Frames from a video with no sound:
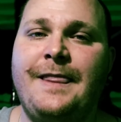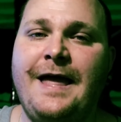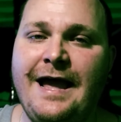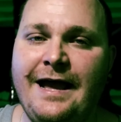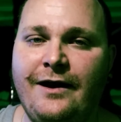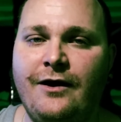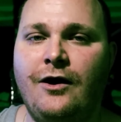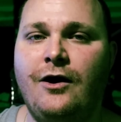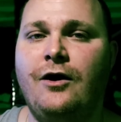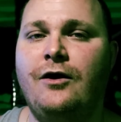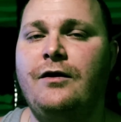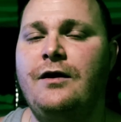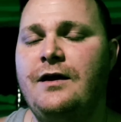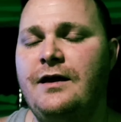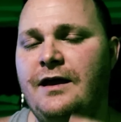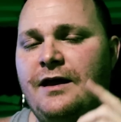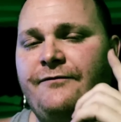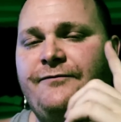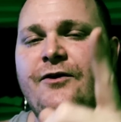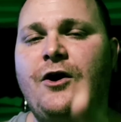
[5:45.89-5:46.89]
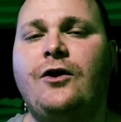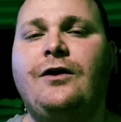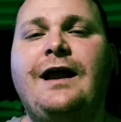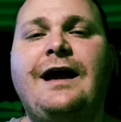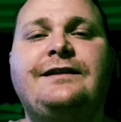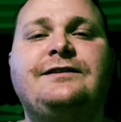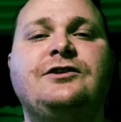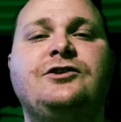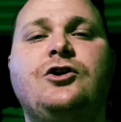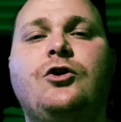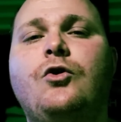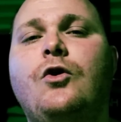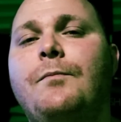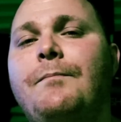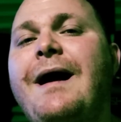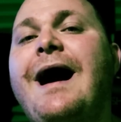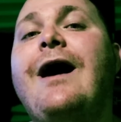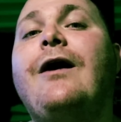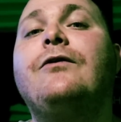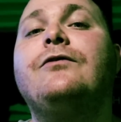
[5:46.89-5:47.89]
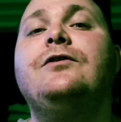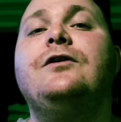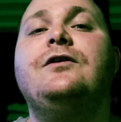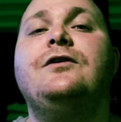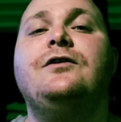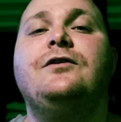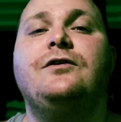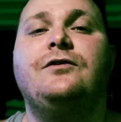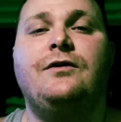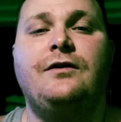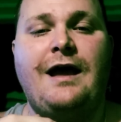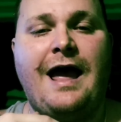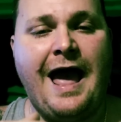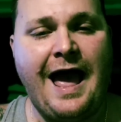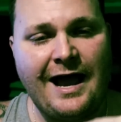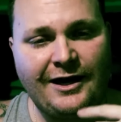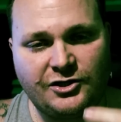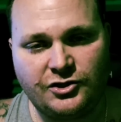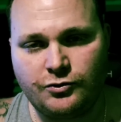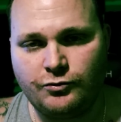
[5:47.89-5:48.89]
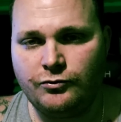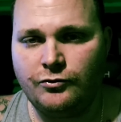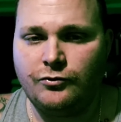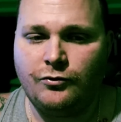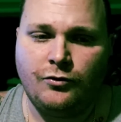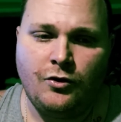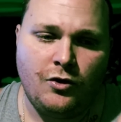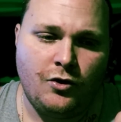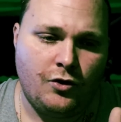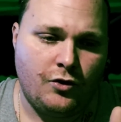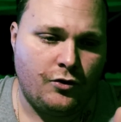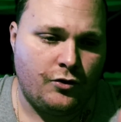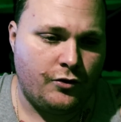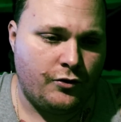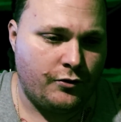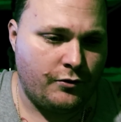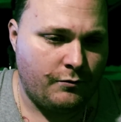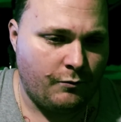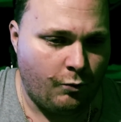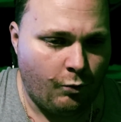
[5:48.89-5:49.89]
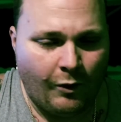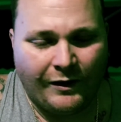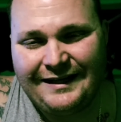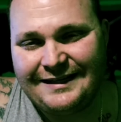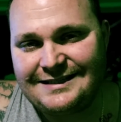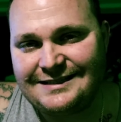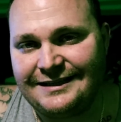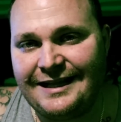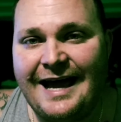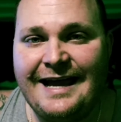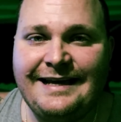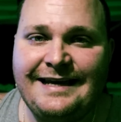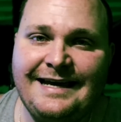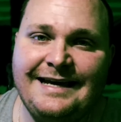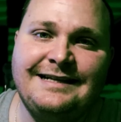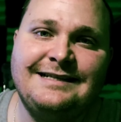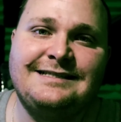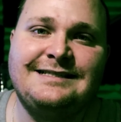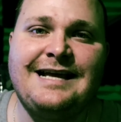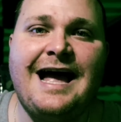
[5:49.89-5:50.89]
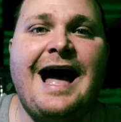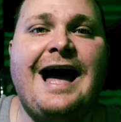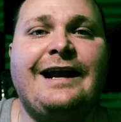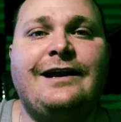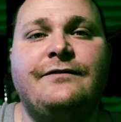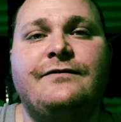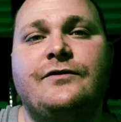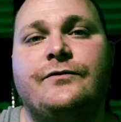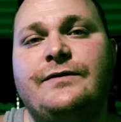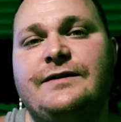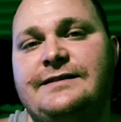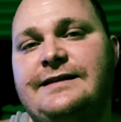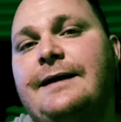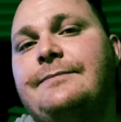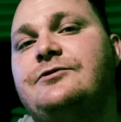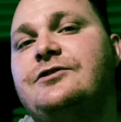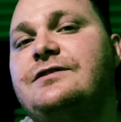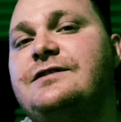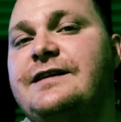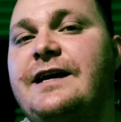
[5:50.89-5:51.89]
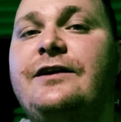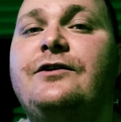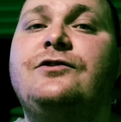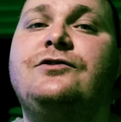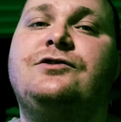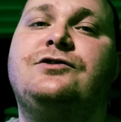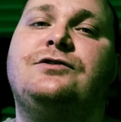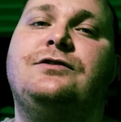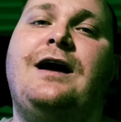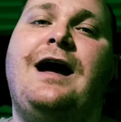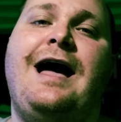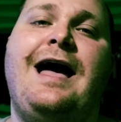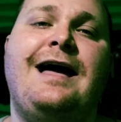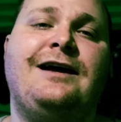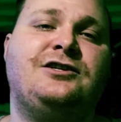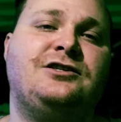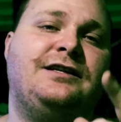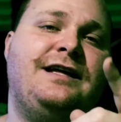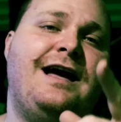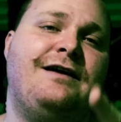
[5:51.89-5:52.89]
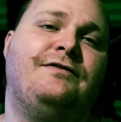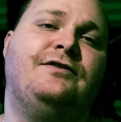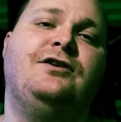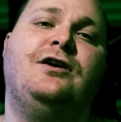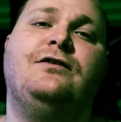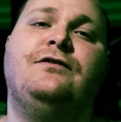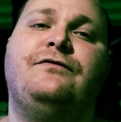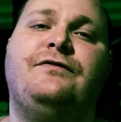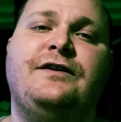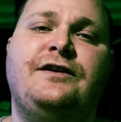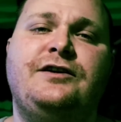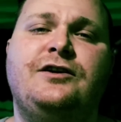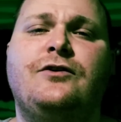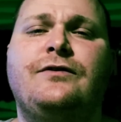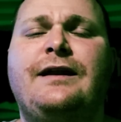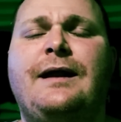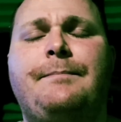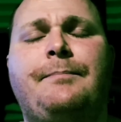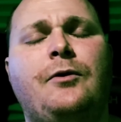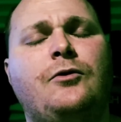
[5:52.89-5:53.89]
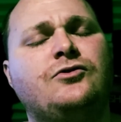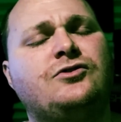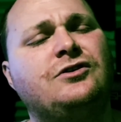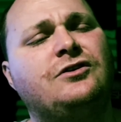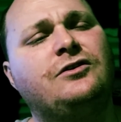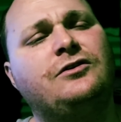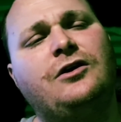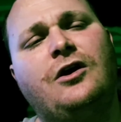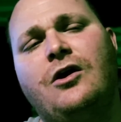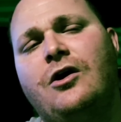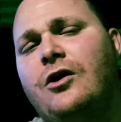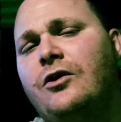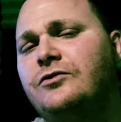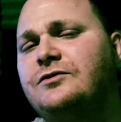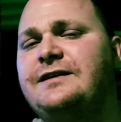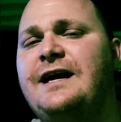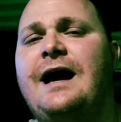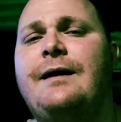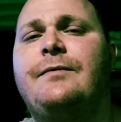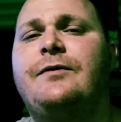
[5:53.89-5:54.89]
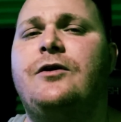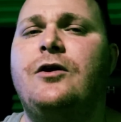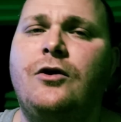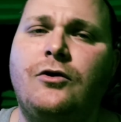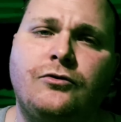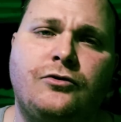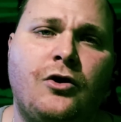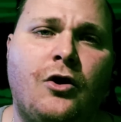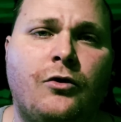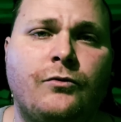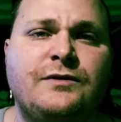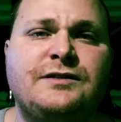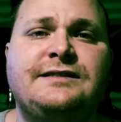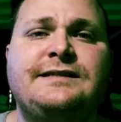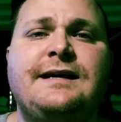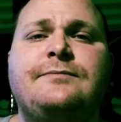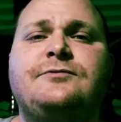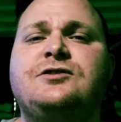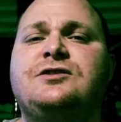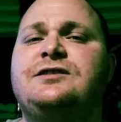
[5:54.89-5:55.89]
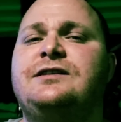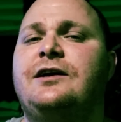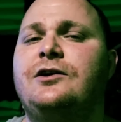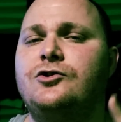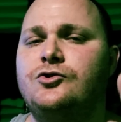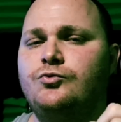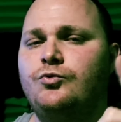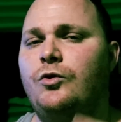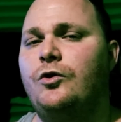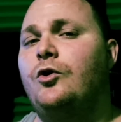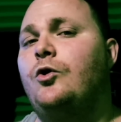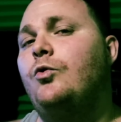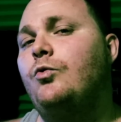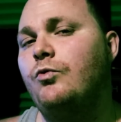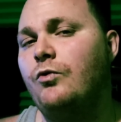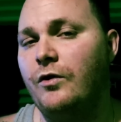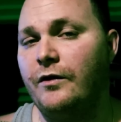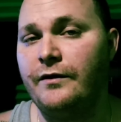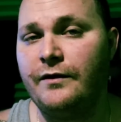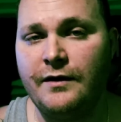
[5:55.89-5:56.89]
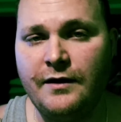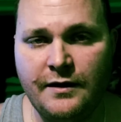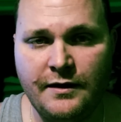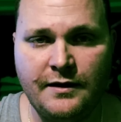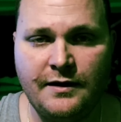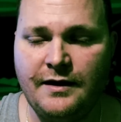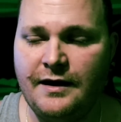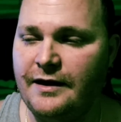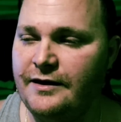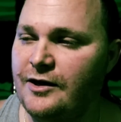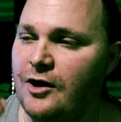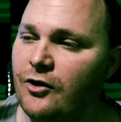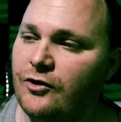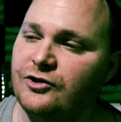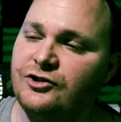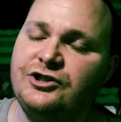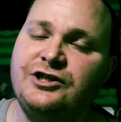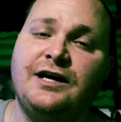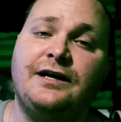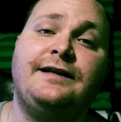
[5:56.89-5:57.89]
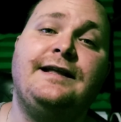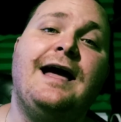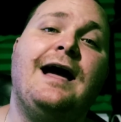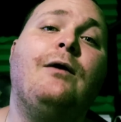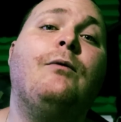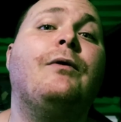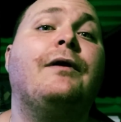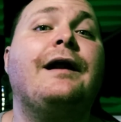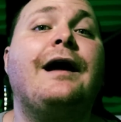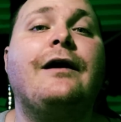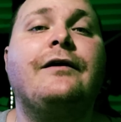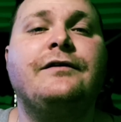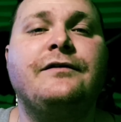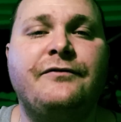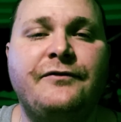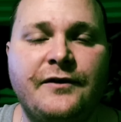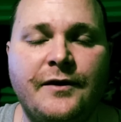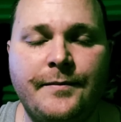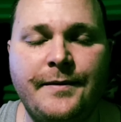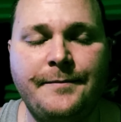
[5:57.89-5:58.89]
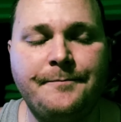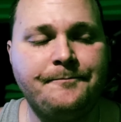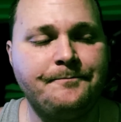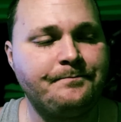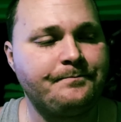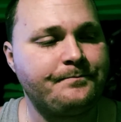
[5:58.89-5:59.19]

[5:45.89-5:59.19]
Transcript: And if y'all would like to know about actual what it's like inside of the reception centers, I actually have another video that I posted a long time ago called Reception Centers 101. And y'all could check that one out. You feel me?